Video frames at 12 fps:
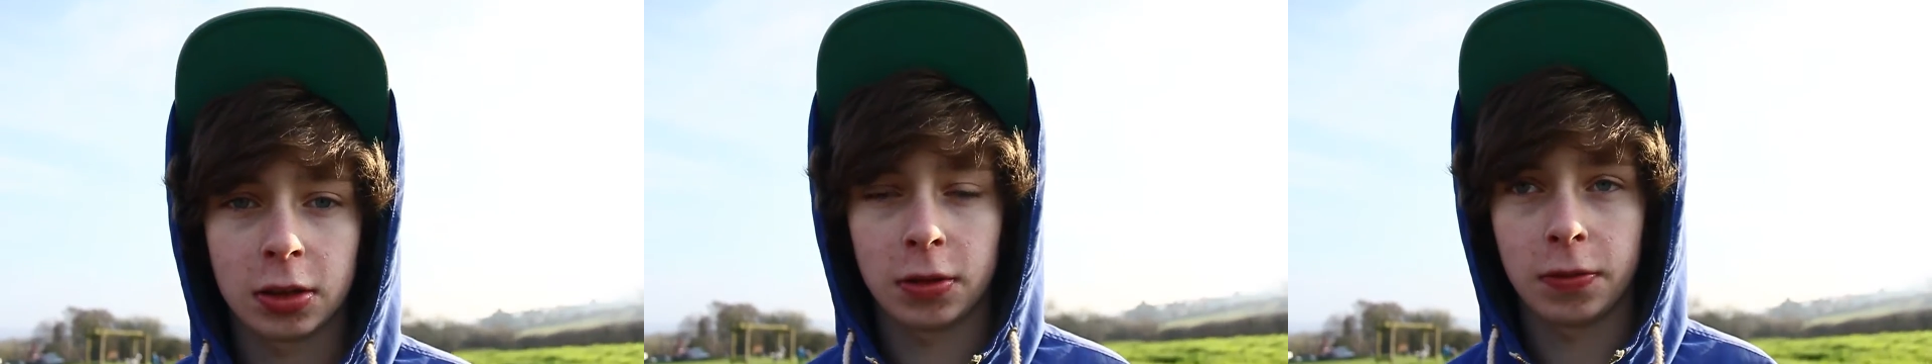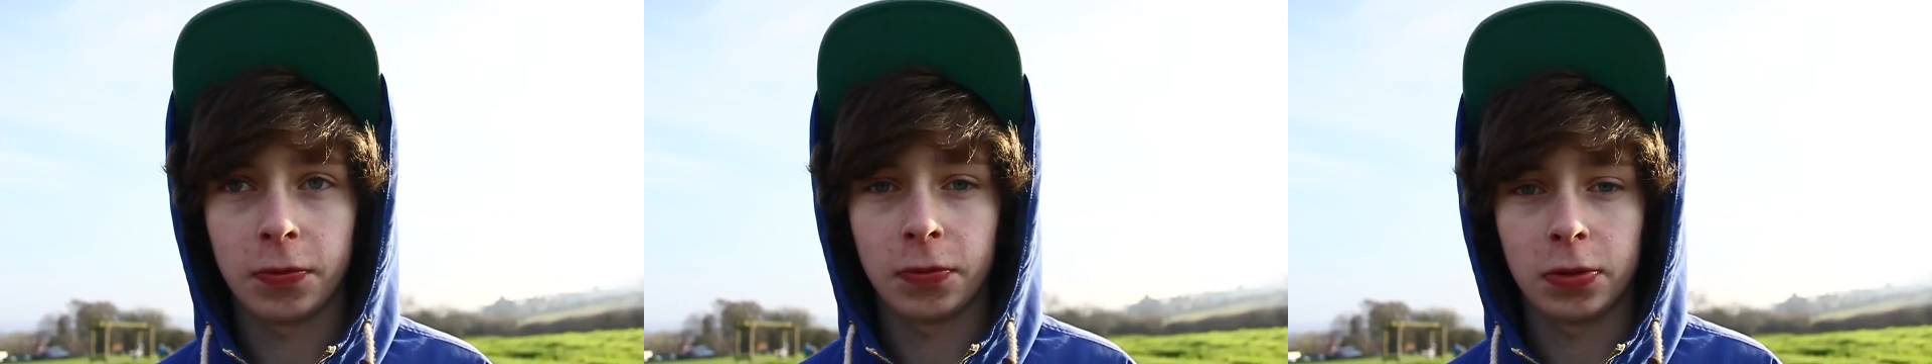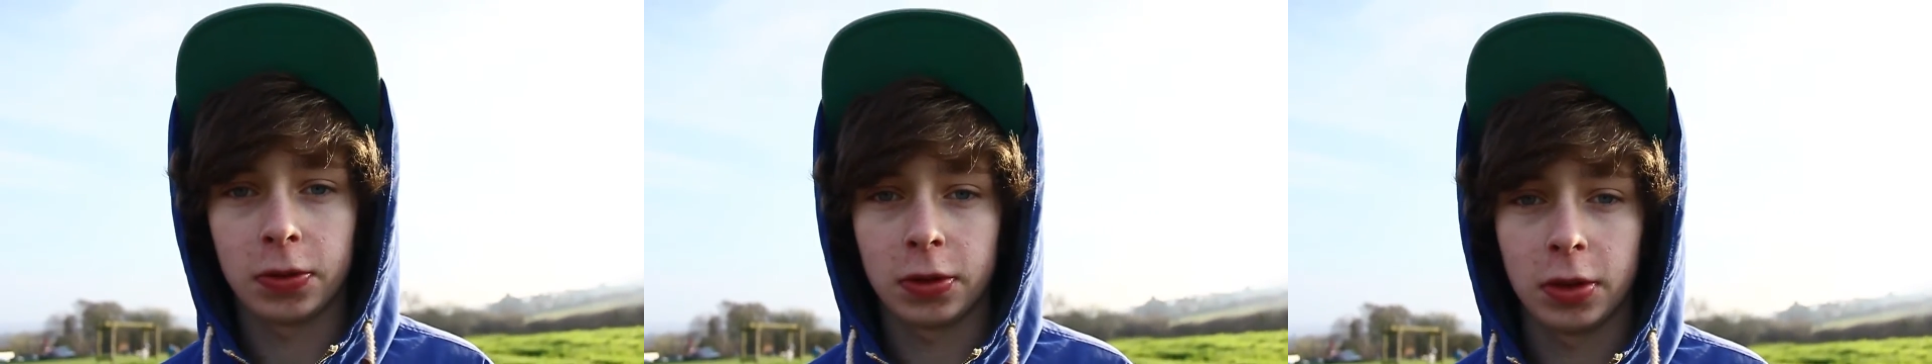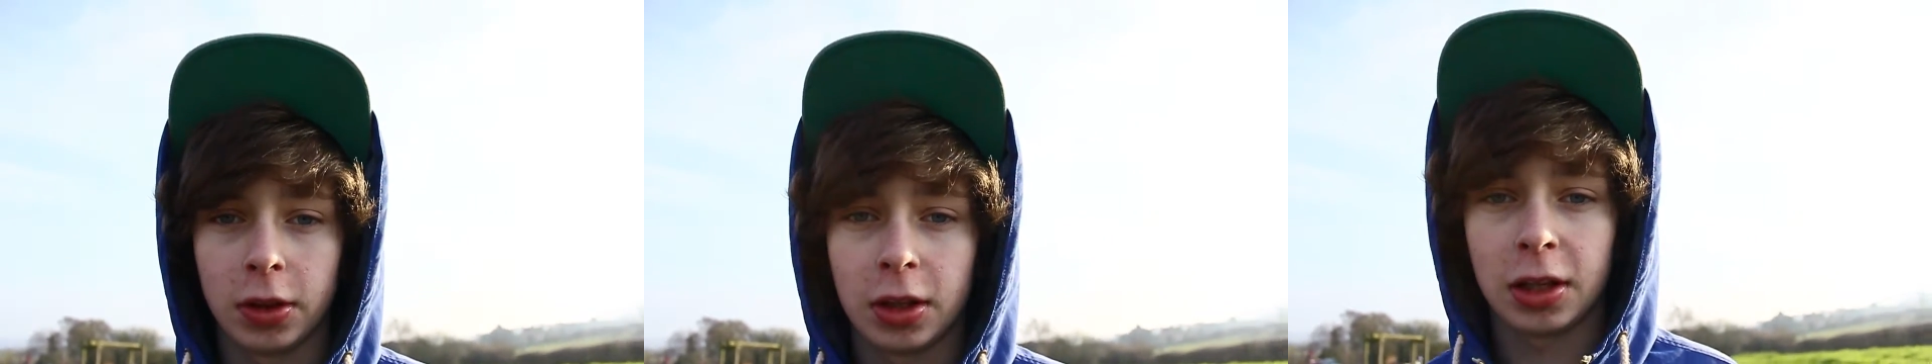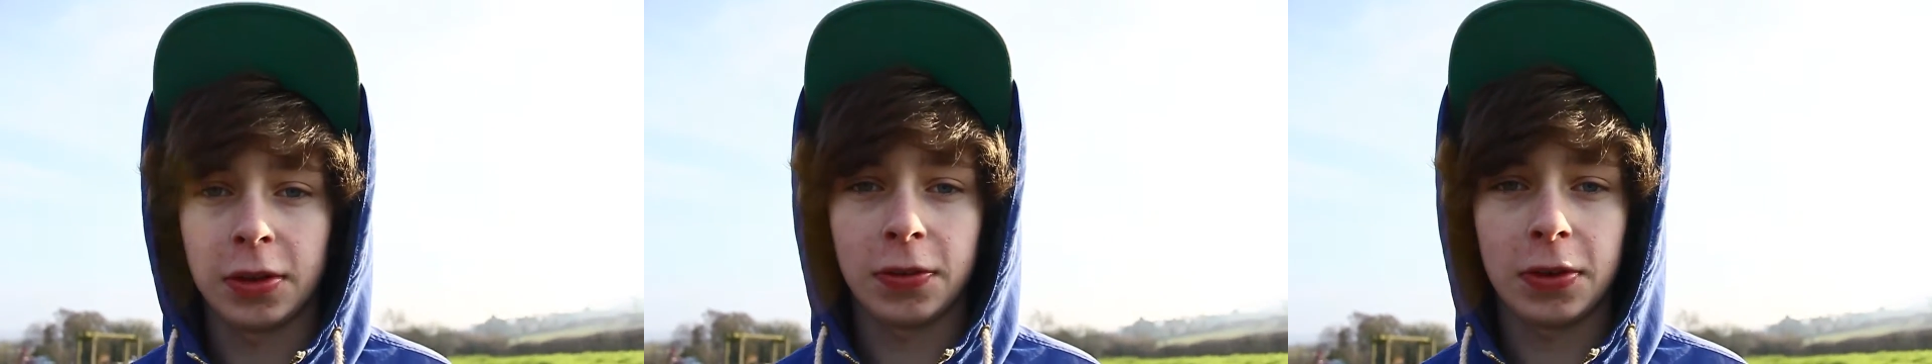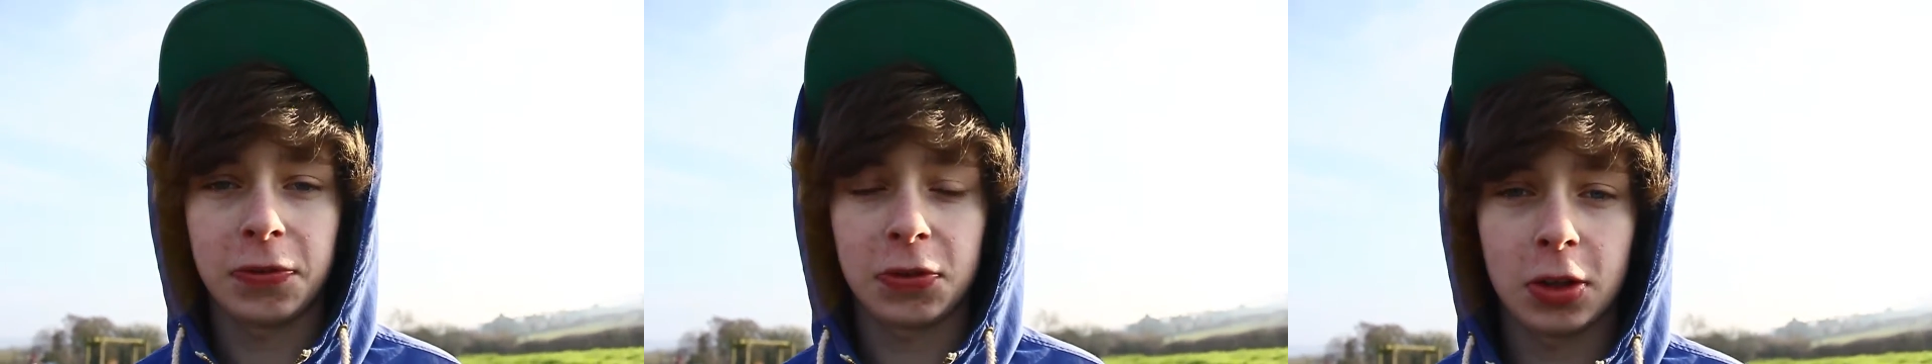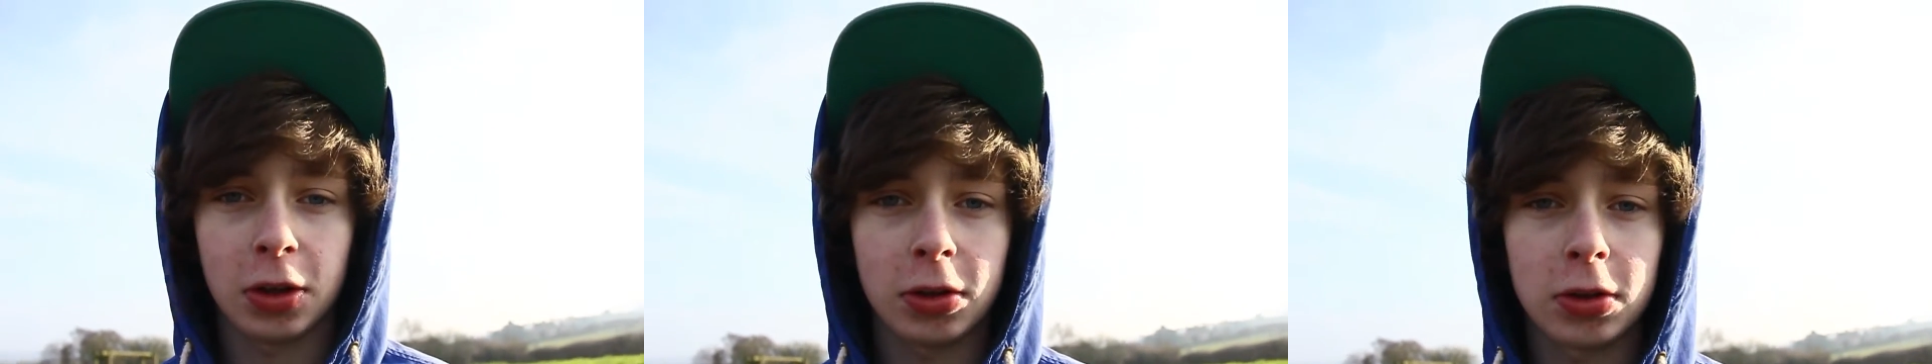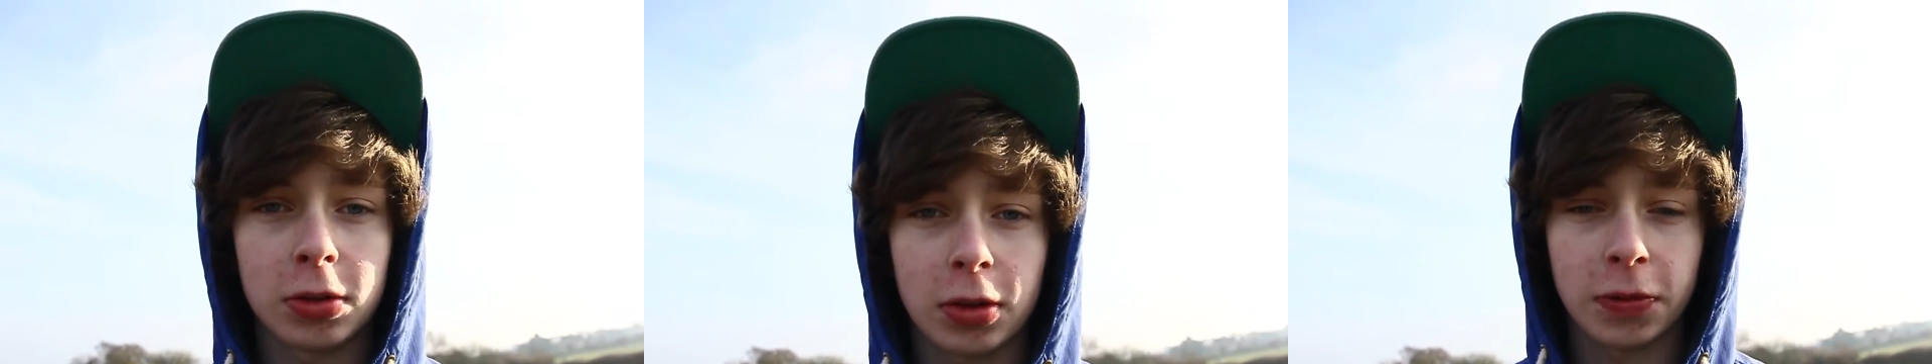Yeah, but I told you you should have watched. If you
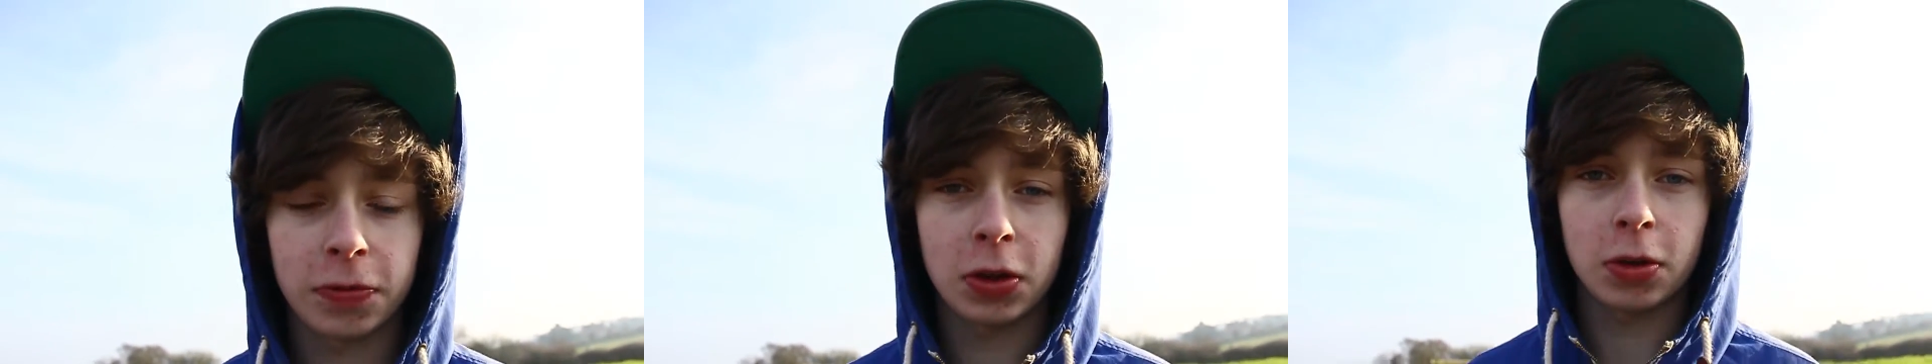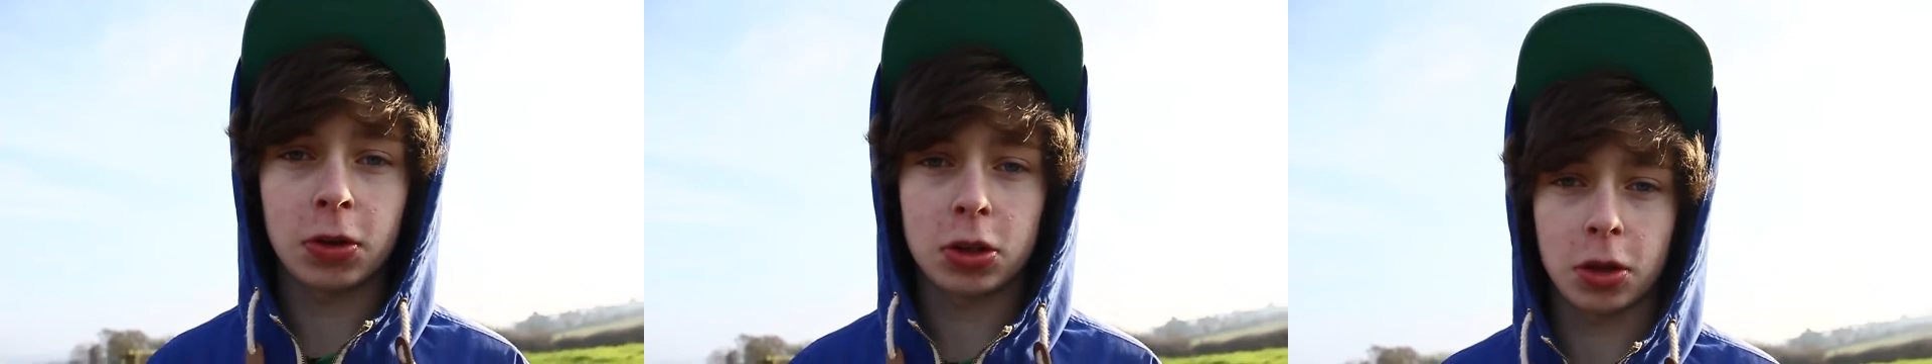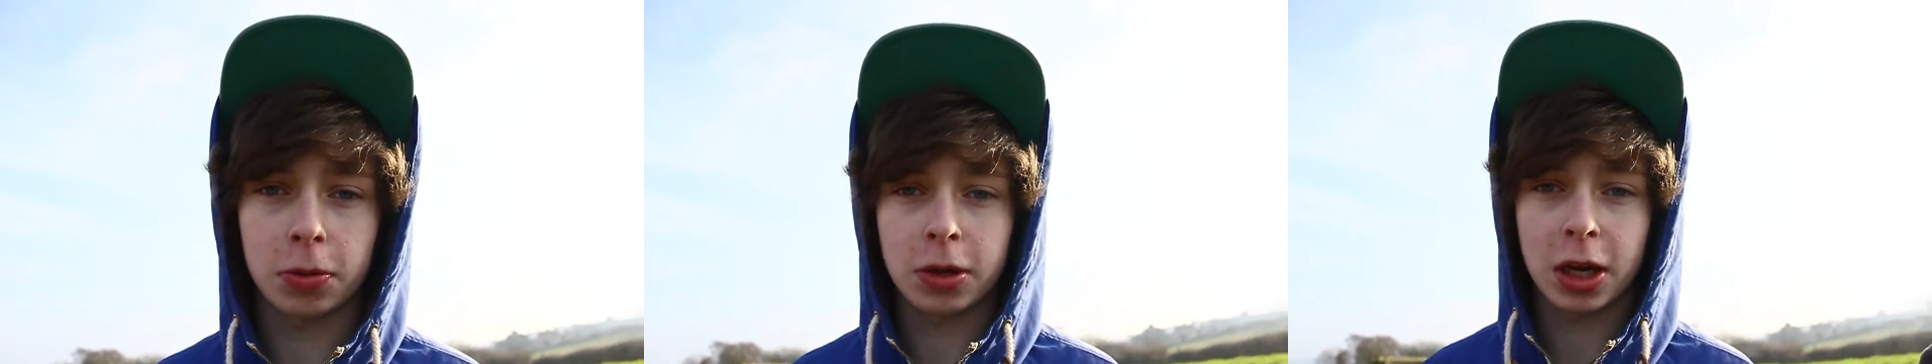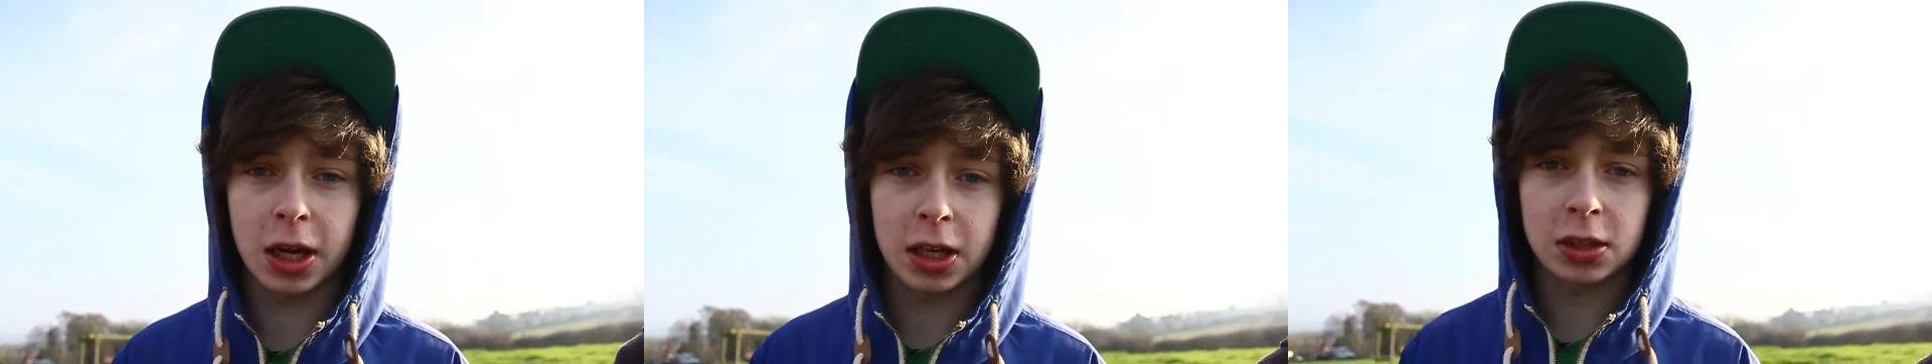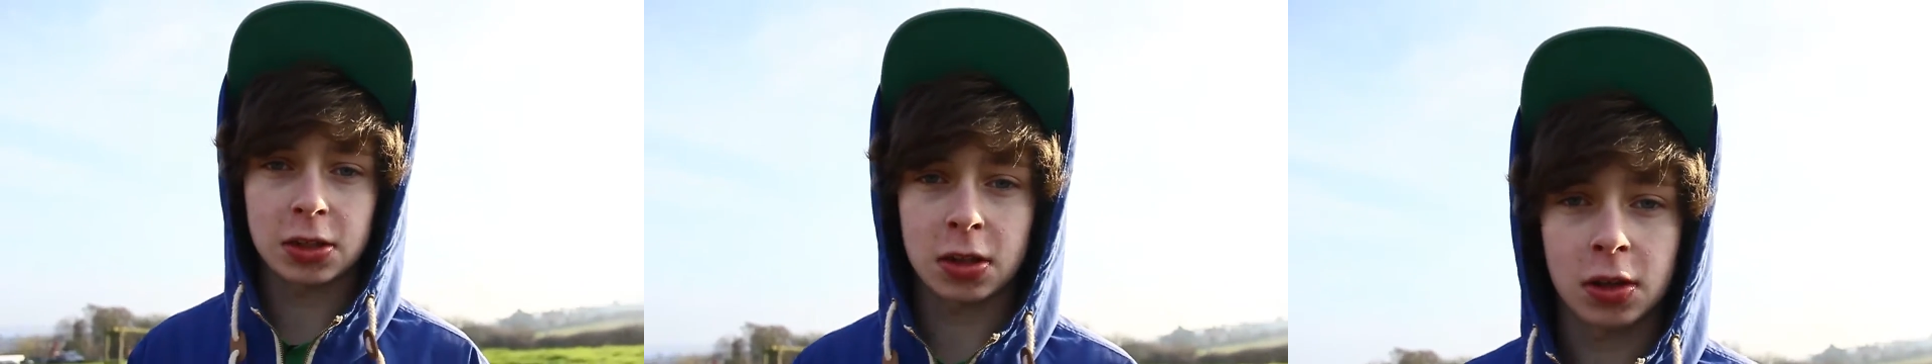know, if you know what Top Cat is,